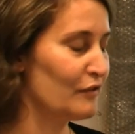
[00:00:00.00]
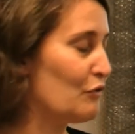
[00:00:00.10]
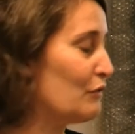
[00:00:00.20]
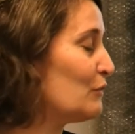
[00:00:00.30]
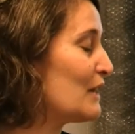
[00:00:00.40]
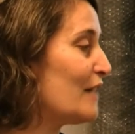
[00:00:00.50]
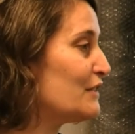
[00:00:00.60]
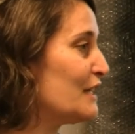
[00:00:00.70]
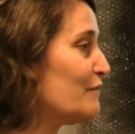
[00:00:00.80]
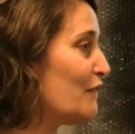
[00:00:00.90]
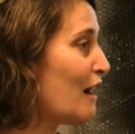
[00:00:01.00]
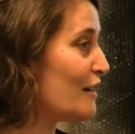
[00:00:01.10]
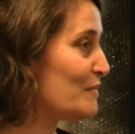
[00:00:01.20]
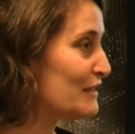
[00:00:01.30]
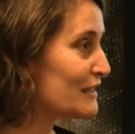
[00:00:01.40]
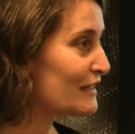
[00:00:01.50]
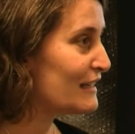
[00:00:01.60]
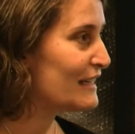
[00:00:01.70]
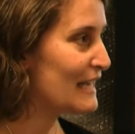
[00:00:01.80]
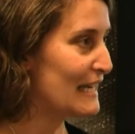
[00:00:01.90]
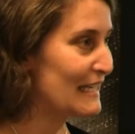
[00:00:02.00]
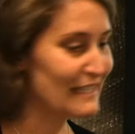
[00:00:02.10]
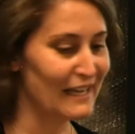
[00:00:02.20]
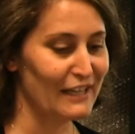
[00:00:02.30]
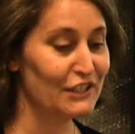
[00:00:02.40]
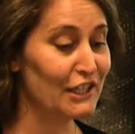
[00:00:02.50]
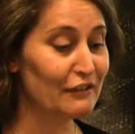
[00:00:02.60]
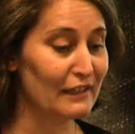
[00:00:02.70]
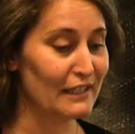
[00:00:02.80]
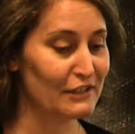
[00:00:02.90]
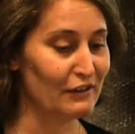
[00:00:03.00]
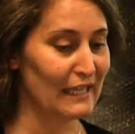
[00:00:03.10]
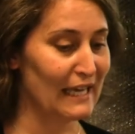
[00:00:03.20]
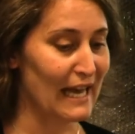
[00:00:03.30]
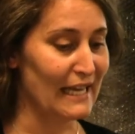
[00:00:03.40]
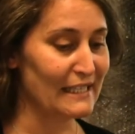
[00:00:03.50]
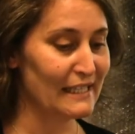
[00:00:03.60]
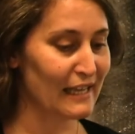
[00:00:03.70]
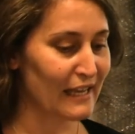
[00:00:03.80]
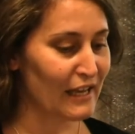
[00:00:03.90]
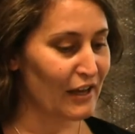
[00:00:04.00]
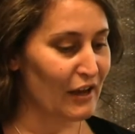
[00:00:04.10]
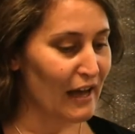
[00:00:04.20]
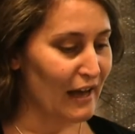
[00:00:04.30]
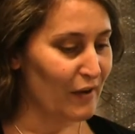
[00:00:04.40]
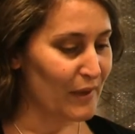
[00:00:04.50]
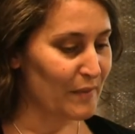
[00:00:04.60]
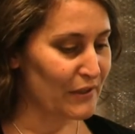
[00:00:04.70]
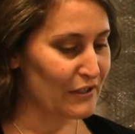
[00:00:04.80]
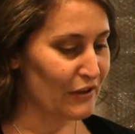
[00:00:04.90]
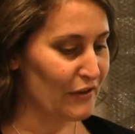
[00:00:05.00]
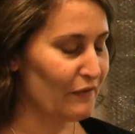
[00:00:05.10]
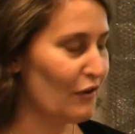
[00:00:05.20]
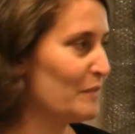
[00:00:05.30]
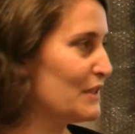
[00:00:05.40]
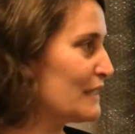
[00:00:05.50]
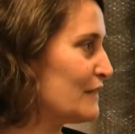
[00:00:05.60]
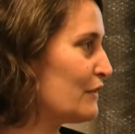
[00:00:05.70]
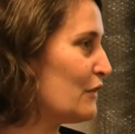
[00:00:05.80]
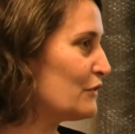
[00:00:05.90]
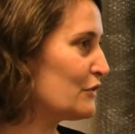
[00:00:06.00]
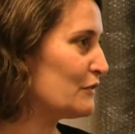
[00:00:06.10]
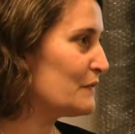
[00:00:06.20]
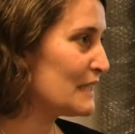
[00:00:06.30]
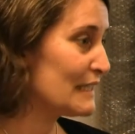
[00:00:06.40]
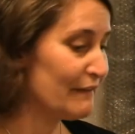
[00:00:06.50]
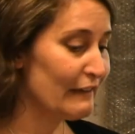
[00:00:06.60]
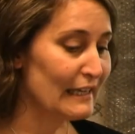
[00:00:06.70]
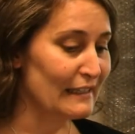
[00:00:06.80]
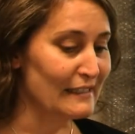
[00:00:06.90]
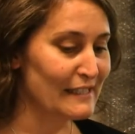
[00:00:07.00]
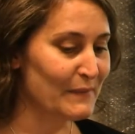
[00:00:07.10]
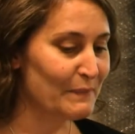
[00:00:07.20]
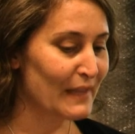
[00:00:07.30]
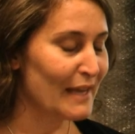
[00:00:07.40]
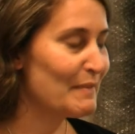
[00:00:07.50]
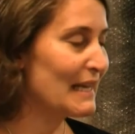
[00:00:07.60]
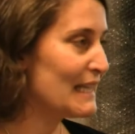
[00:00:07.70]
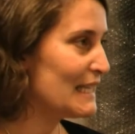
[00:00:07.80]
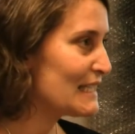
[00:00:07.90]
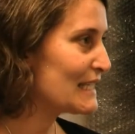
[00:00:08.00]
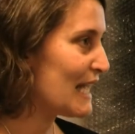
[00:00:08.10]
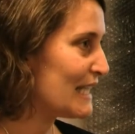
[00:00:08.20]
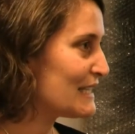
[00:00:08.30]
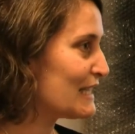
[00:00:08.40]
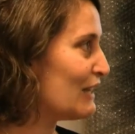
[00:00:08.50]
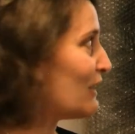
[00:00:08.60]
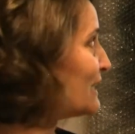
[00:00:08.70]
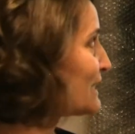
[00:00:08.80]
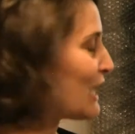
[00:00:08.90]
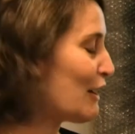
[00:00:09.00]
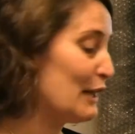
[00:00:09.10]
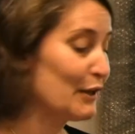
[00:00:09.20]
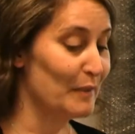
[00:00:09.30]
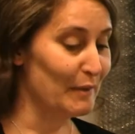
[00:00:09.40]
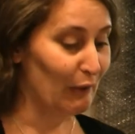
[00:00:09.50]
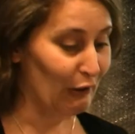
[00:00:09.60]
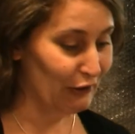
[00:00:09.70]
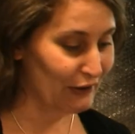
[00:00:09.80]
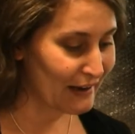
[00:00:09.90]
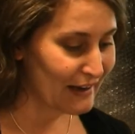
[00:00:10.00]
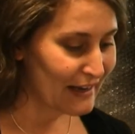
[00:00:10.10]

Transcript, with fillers: or look after the environment, and generally it's not the case. We preserve objects of cultural significance, but in this case the lines are a little bit blurred.